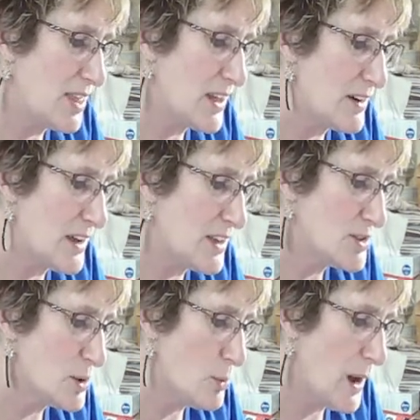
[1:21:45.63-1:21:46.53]
there
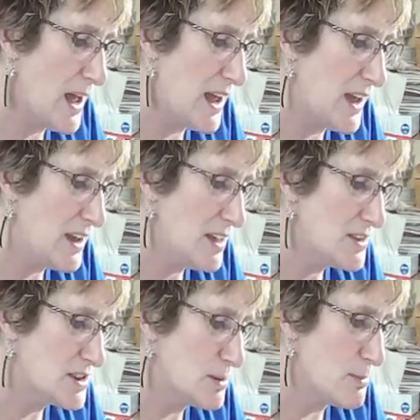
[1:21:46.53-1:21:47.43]
is a way
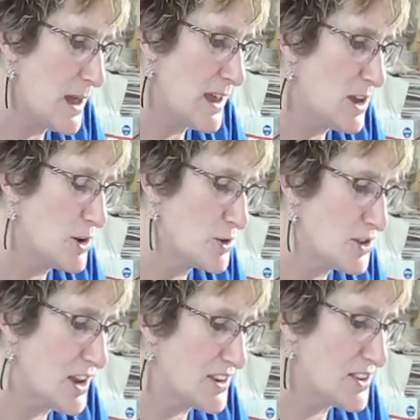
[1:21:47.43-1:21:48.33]
to make your
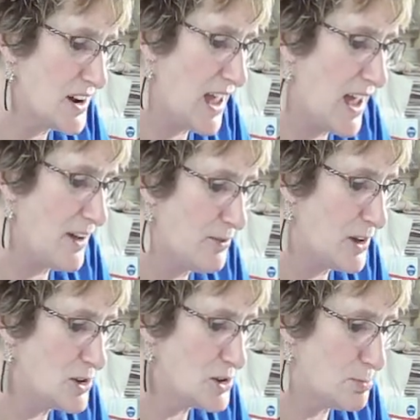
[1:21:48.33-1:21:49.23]
six and a half
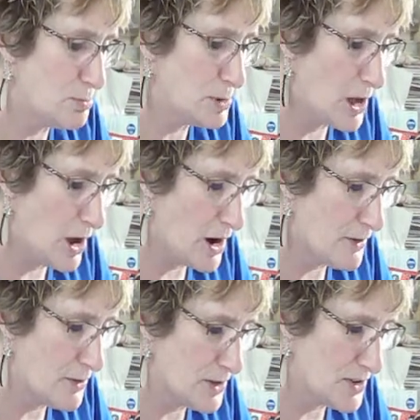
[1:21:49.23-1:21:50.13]
inch block
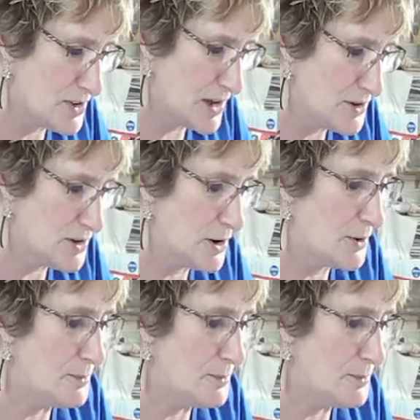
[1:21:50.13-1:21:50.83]
for the center.